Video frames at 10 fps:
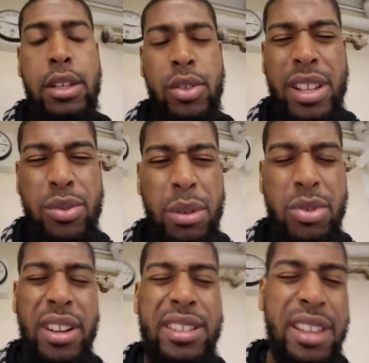So that's what I'm
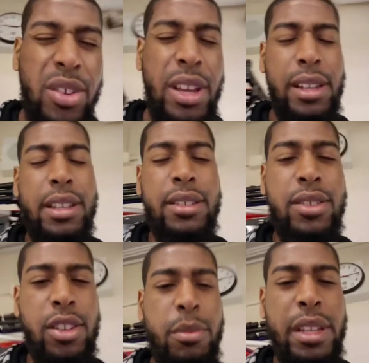trying to tell y'all, ladies
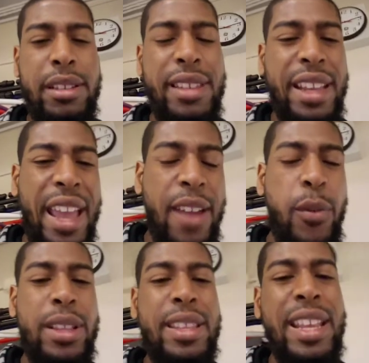and gentlemen. It's like
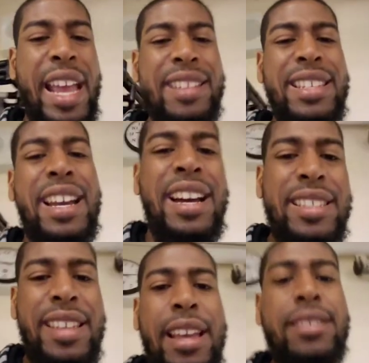everything has
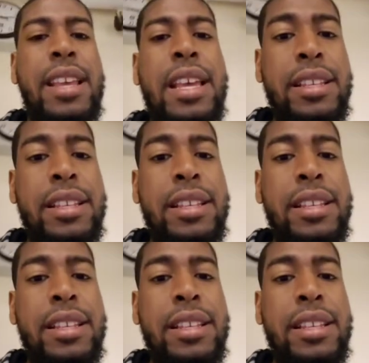contacts.